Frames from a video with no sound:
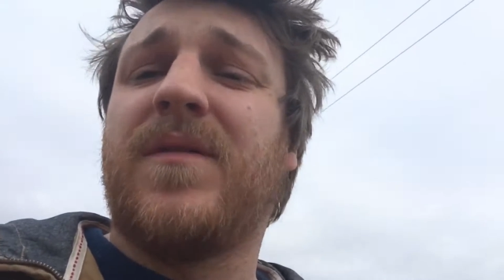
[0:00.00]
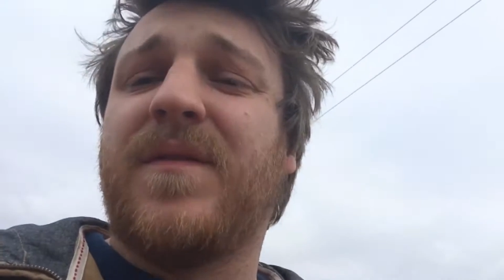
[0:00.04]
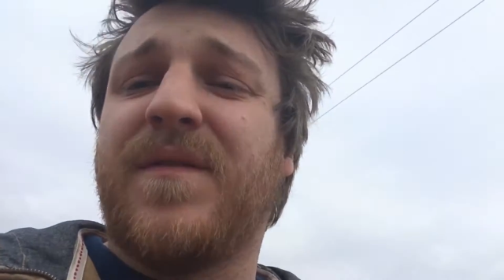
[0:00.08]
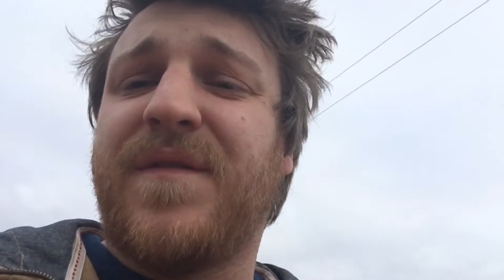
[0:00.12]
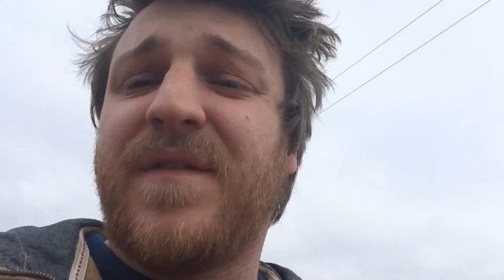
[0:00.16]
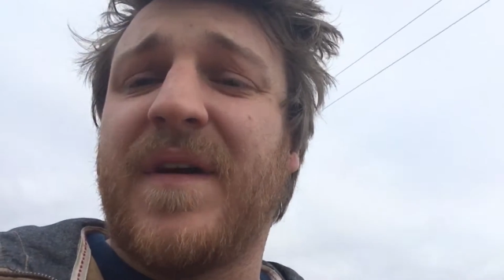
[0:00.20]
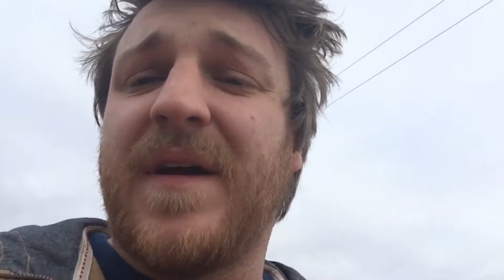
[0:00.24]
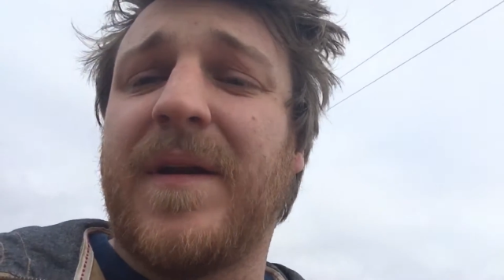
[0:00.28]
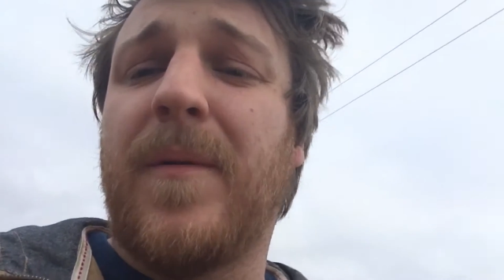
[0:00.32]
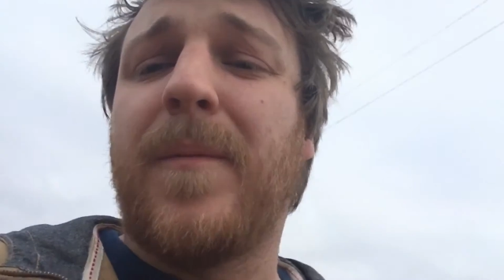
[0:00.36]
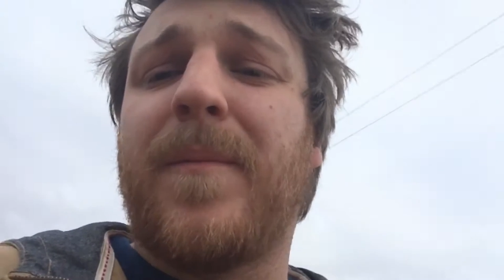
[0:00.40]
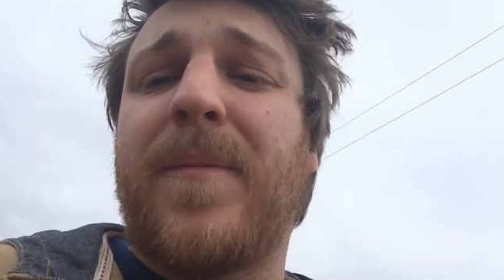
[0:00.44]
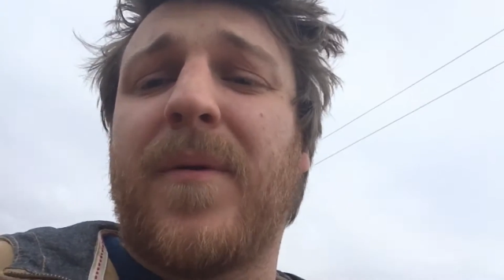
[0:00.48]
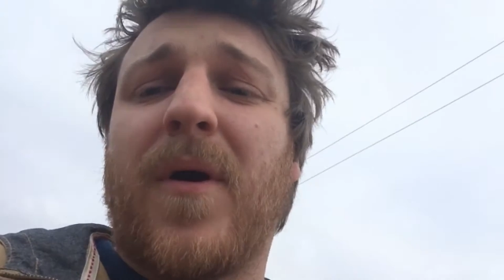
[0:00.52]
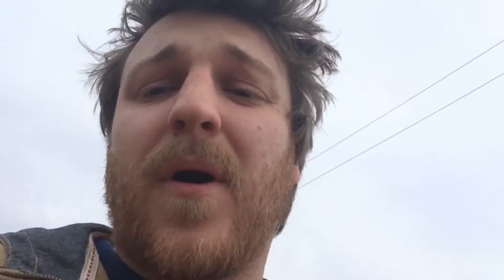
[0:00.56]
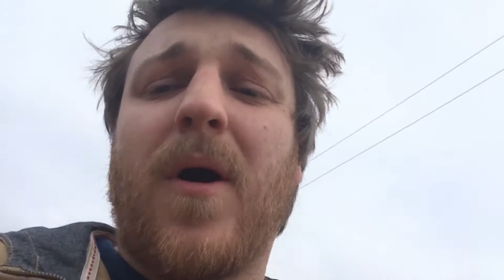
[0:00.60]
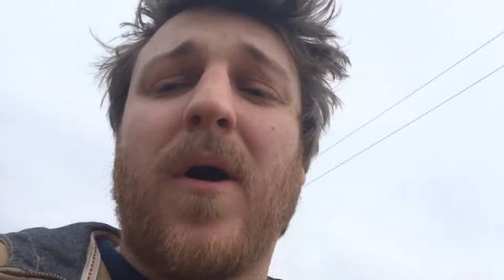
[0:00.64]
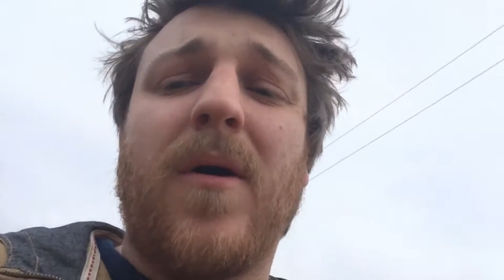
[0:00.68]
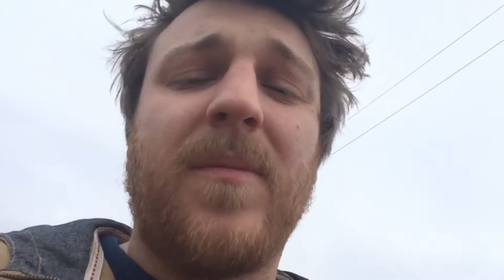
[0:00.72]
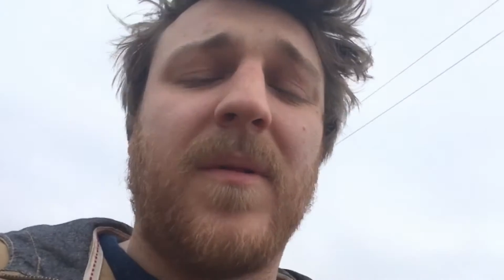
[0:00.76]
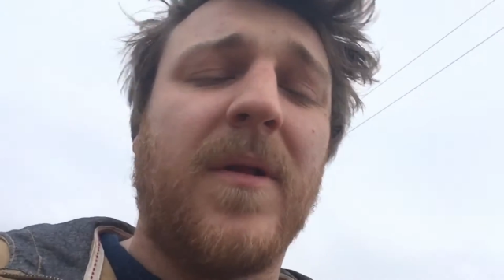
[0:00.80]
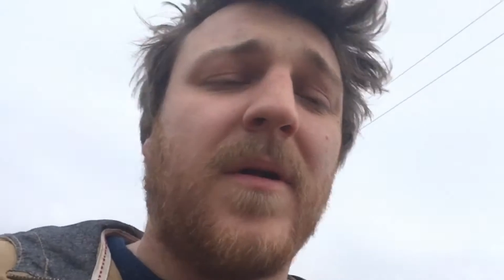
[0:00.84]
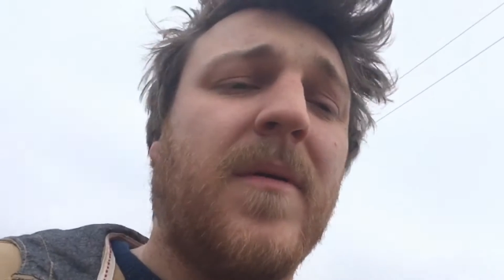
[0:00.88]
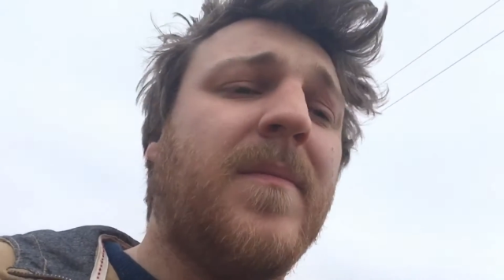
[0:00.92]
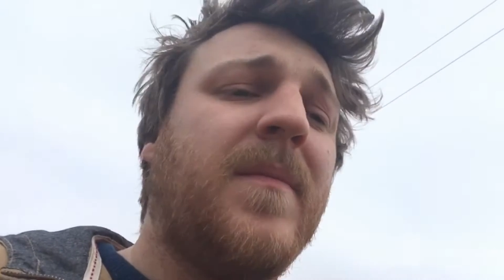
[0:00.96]
The Final
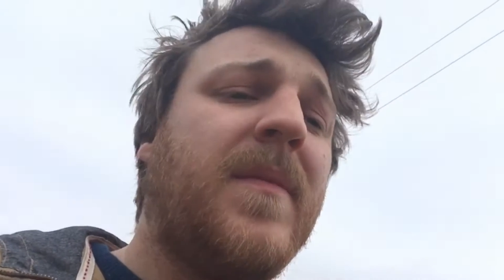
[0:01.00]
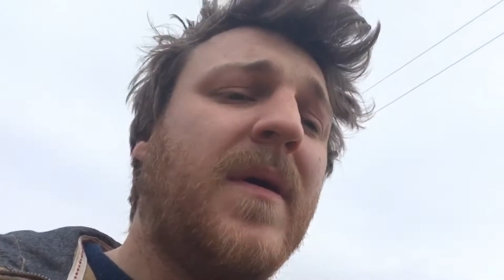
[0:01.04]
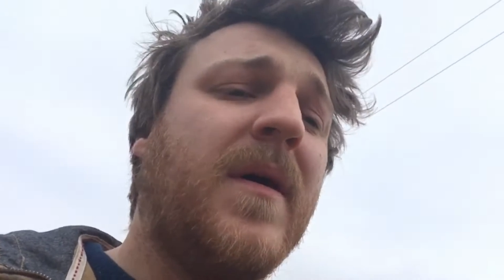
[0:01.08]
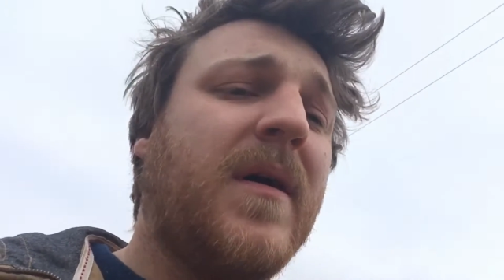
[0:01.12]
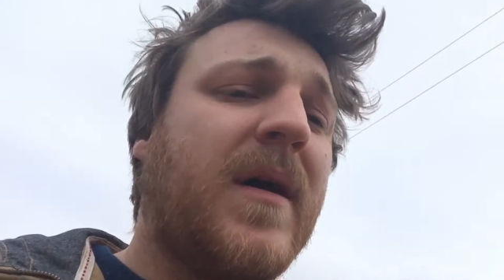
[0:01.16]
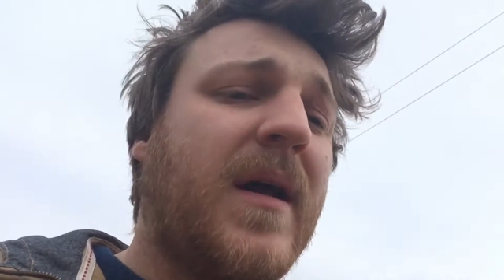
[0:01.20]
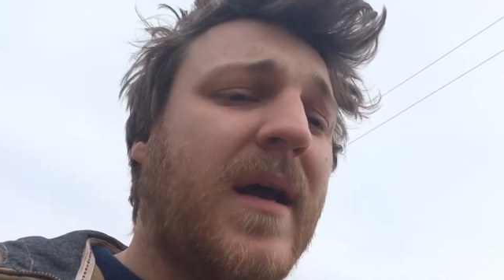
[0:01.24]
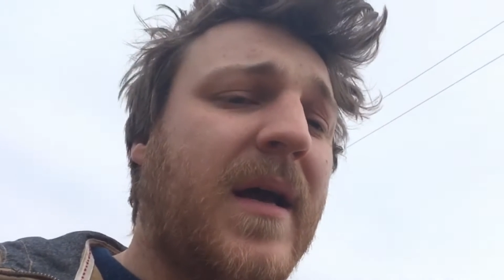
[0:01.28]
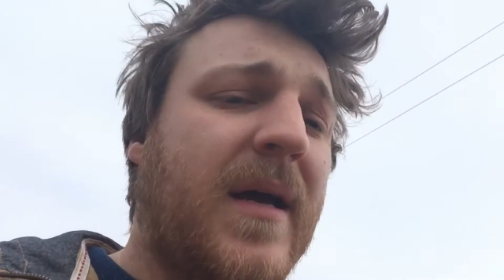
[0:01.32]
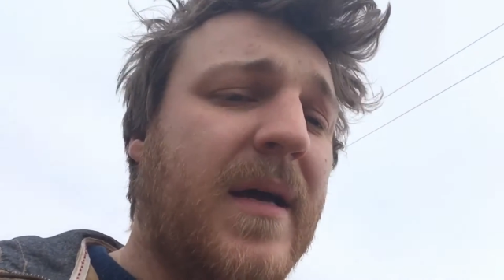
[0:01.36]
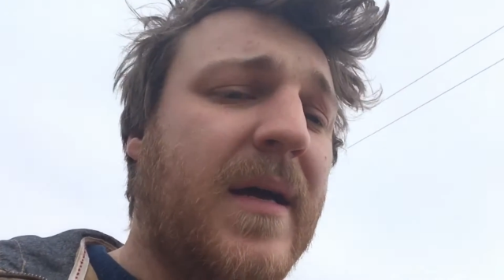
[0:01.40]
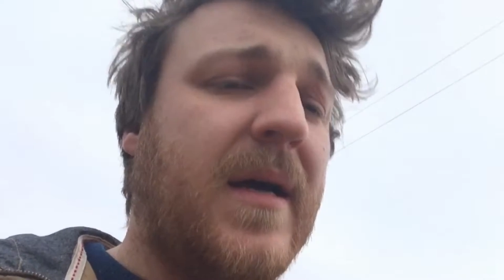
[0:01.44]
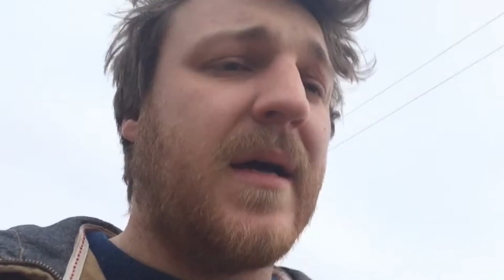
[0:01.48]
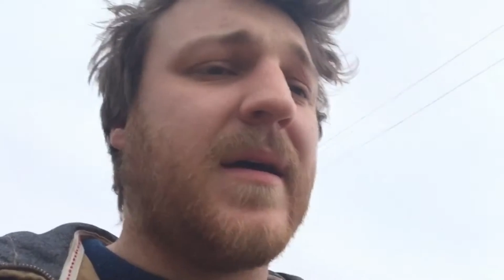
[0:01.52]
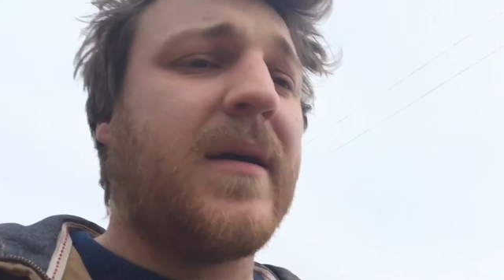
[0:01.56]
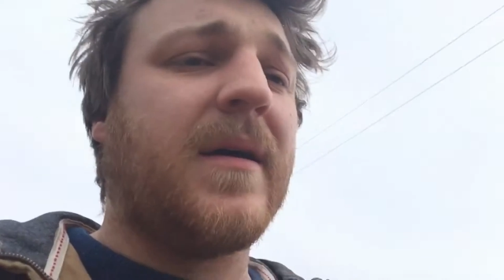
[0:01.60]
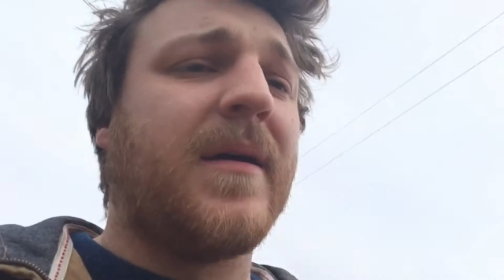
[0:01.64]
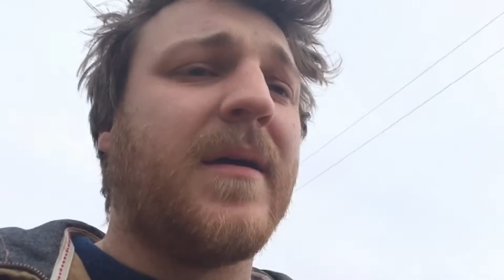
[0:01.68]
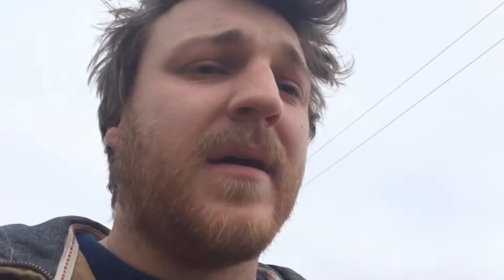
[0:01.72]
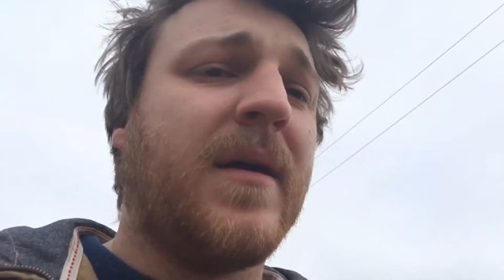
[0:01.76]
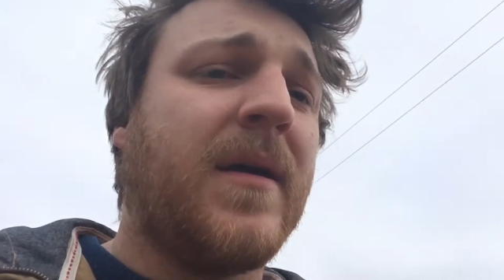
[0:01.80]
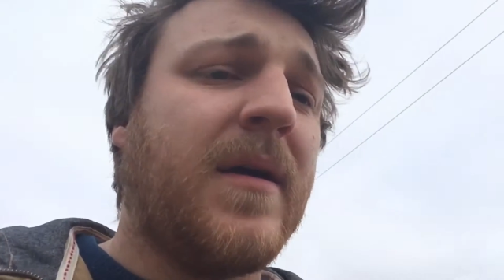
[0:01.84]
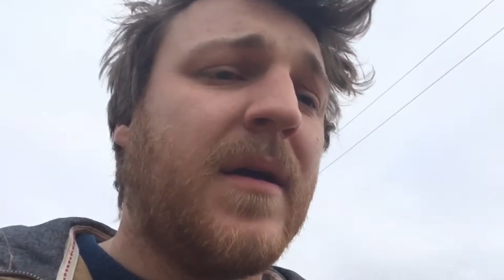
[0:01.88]
Problem. I